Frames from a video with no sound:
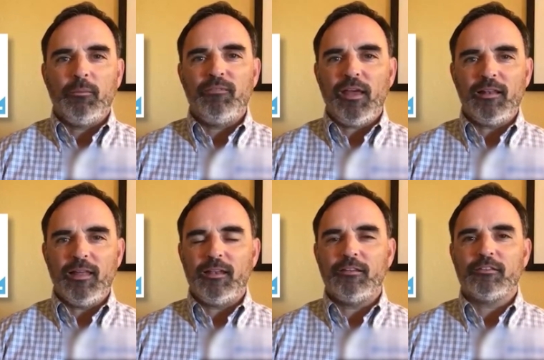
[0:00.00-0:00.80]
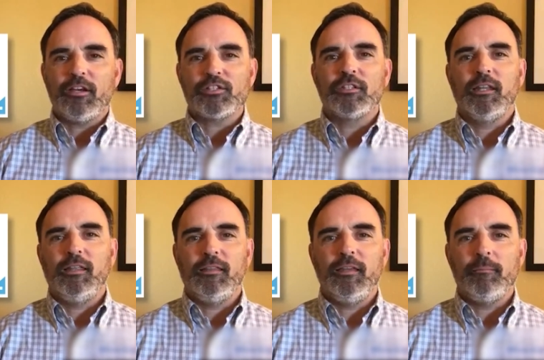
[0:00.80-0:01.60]
We've had a lot of discussion
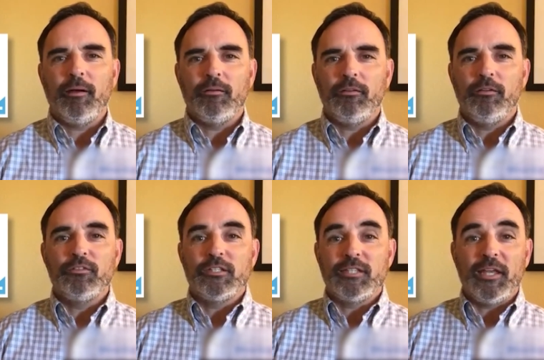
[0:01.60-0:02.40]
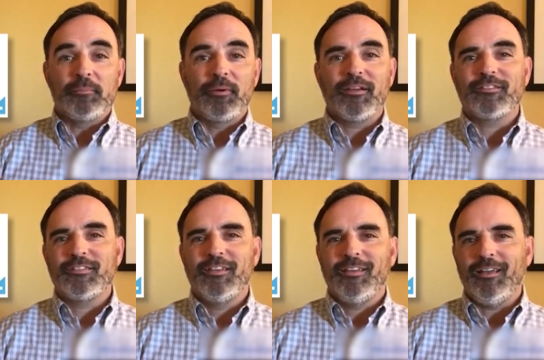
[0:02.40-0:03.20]
lately about using Databricks
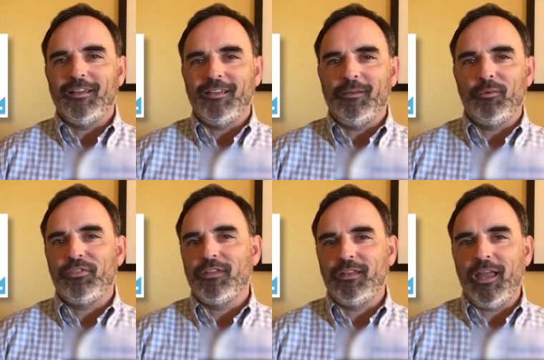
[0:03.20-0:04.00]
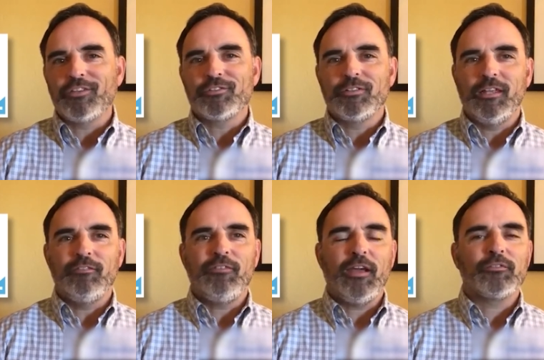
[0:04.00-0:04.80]
within Azure Data
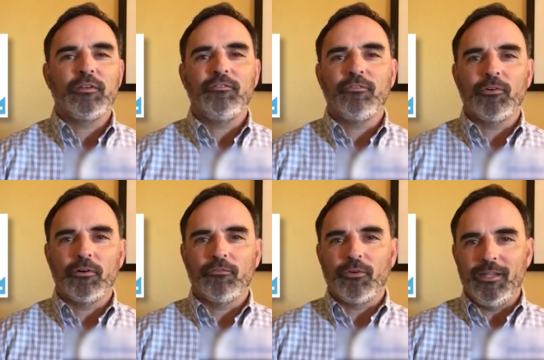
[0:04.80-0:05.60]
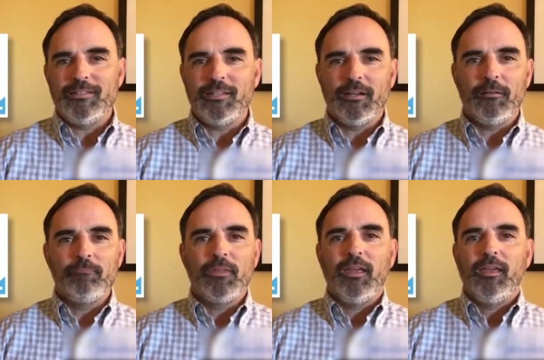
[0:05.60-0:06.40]
Factory for ETL.
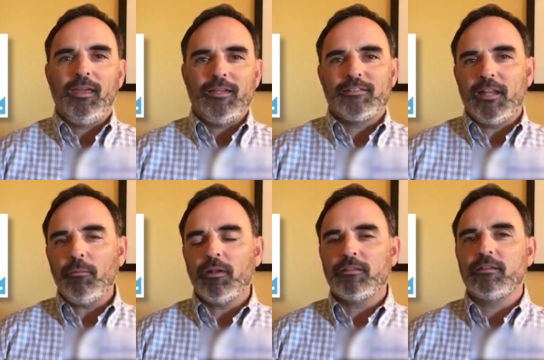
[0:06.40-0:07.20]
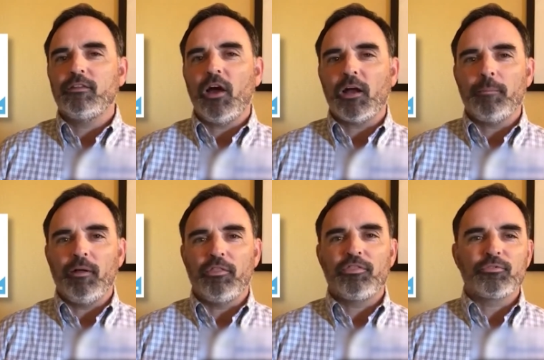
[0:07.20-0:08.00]
And today I wanted to talk
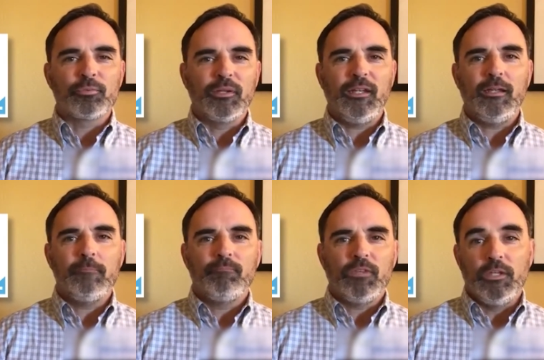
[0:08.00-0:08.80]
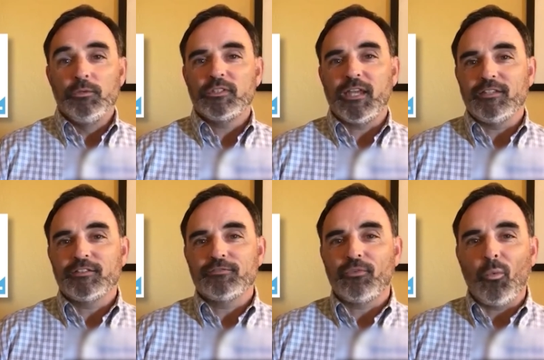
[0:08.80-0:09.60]
about 3 use
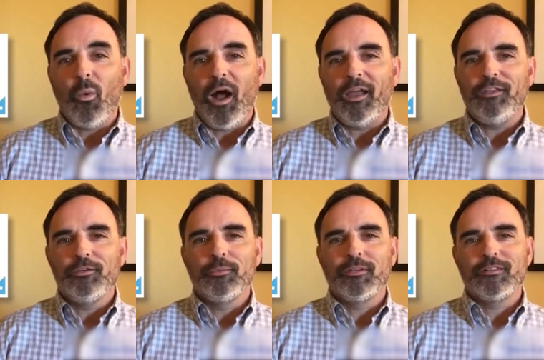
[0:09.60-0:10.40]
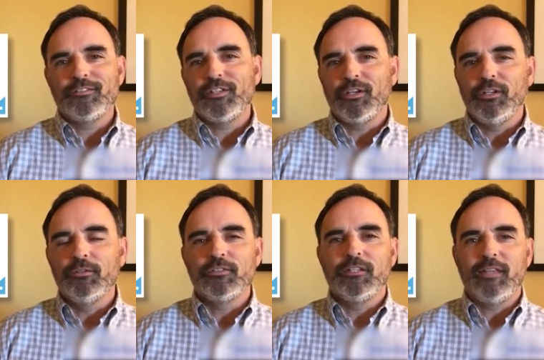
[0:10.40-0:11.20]
cases for why you would consider
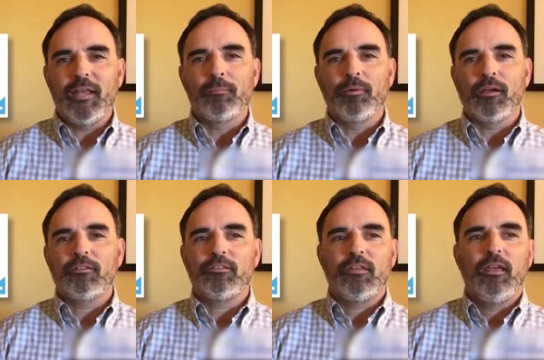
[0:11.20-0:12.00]
using Databricks,